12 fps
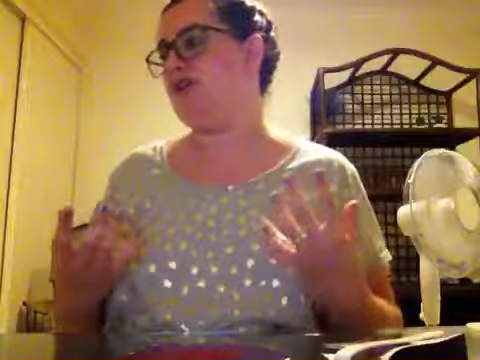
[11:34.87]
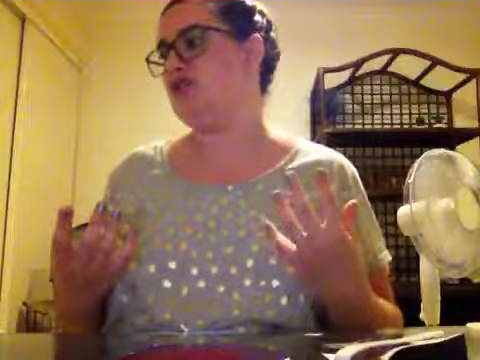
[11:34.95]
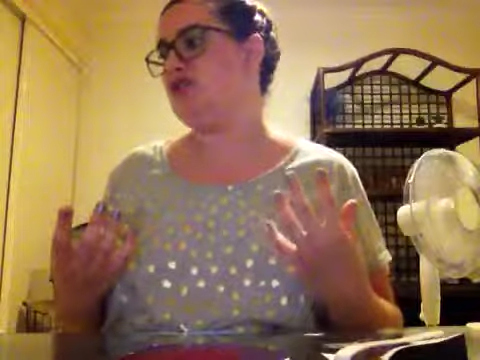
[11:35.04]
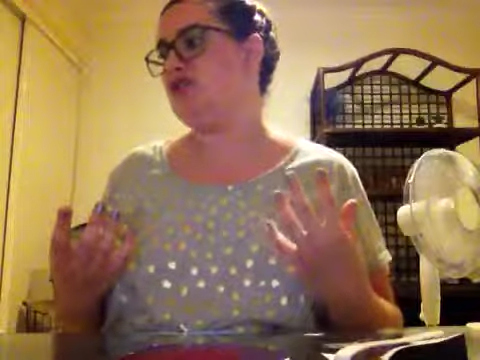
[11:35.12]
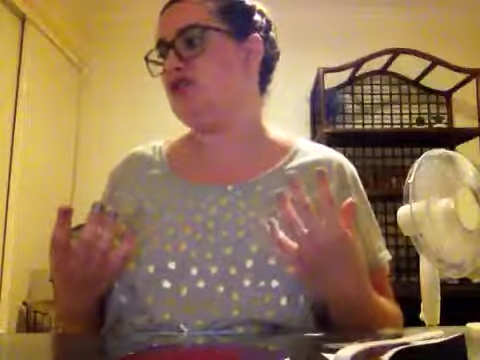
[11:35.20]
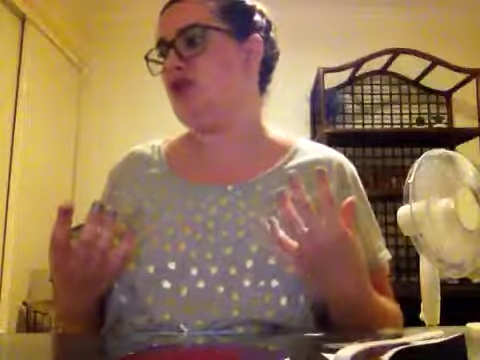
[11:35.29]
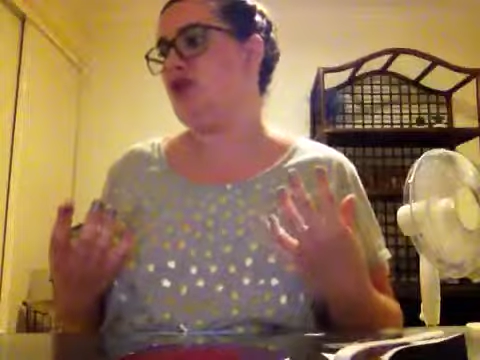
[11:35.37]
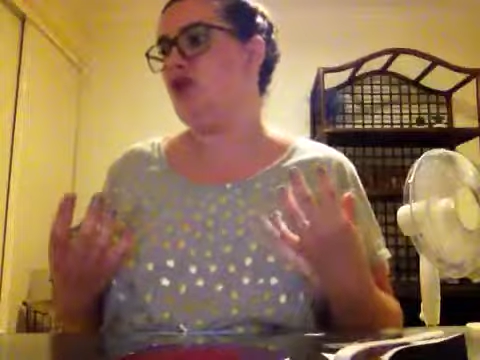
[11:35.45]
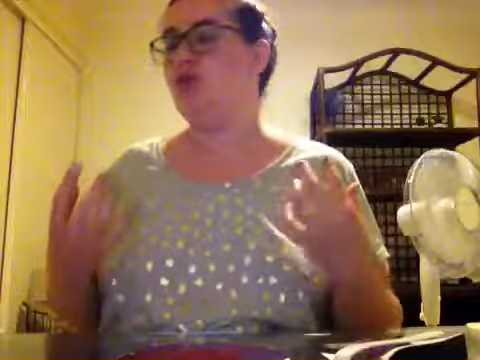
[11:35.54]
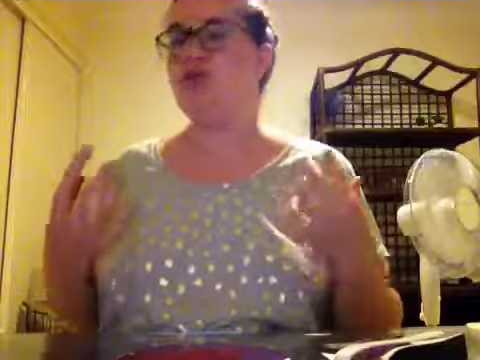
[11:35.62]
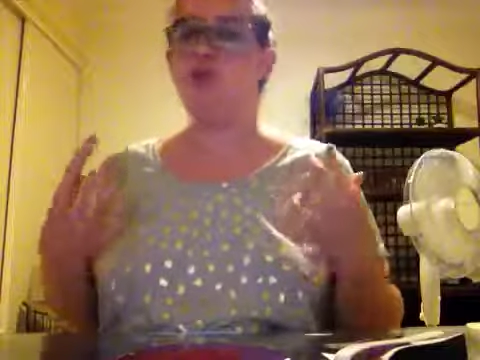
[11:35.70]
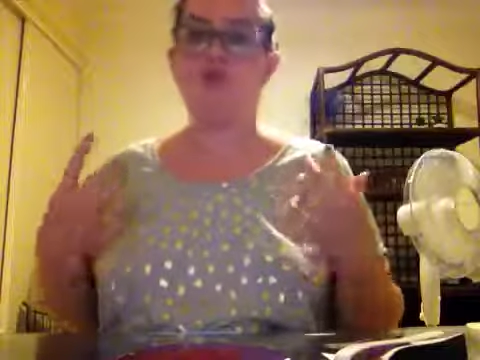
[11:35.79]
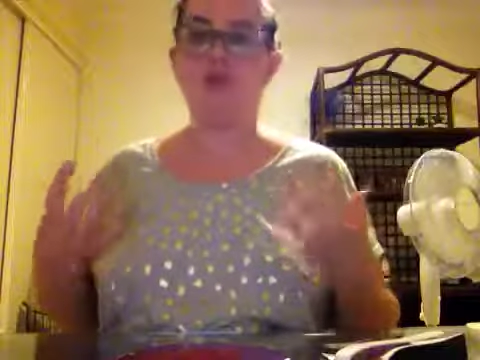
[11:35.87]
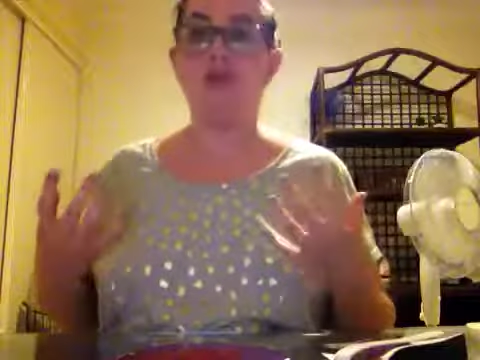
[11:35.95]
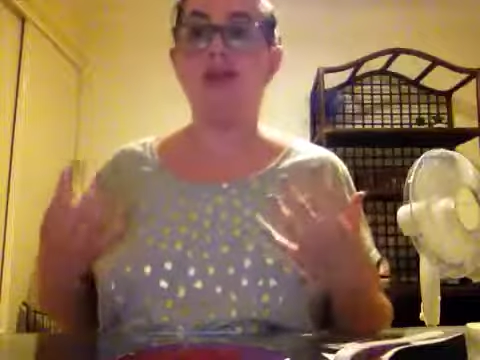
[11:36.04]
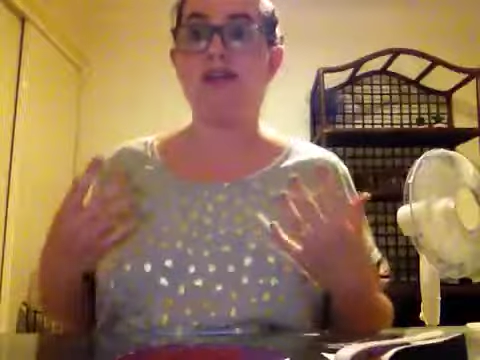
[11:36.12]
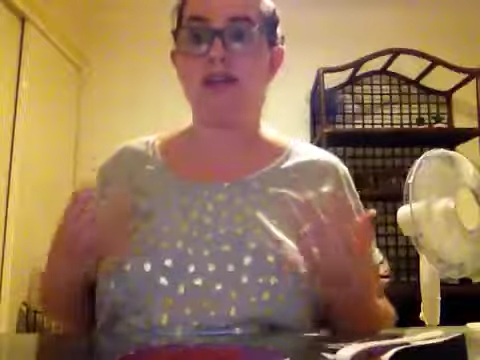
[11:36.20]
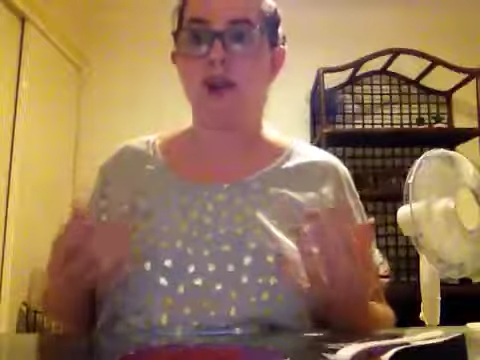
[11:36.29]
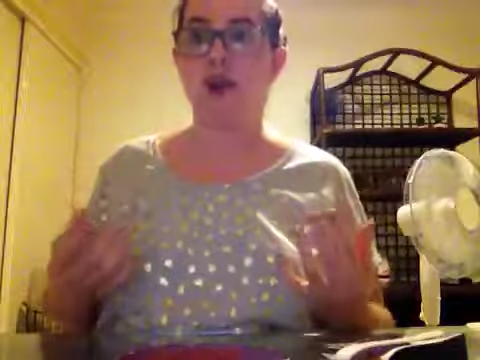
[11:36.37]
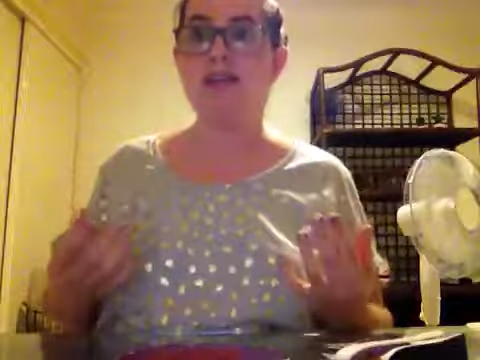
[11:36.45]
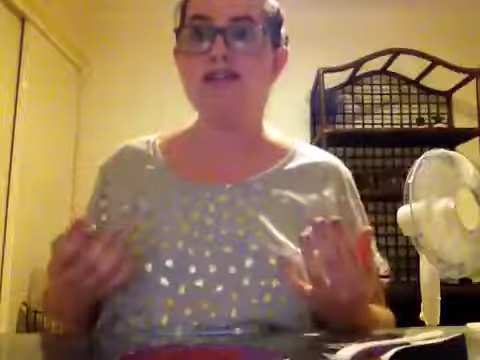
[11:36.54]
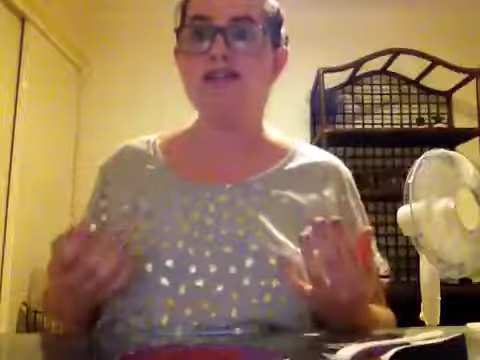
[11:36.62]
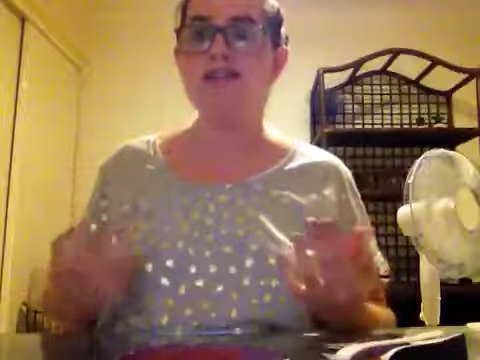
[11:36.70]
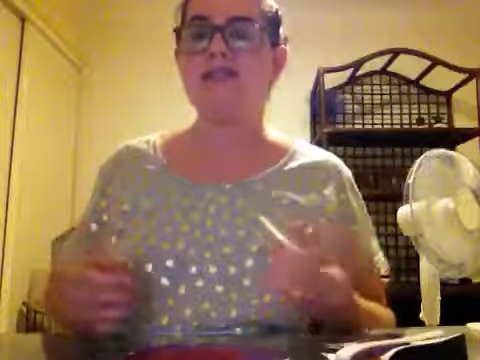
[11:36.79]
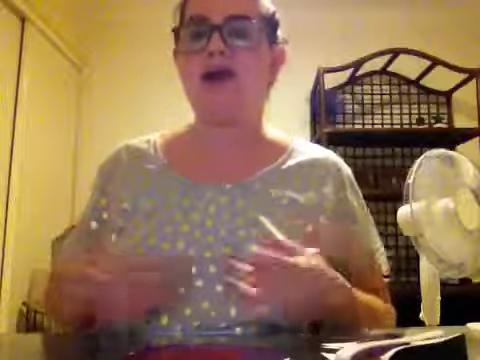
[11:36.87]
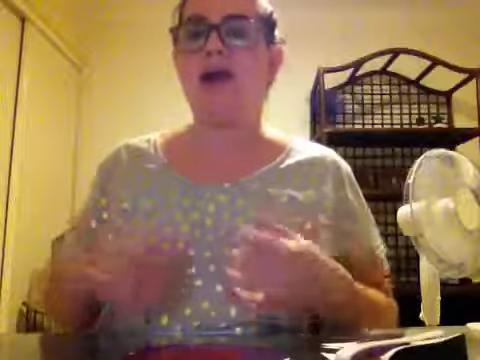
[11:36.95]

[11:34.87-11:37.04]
just looks really nice.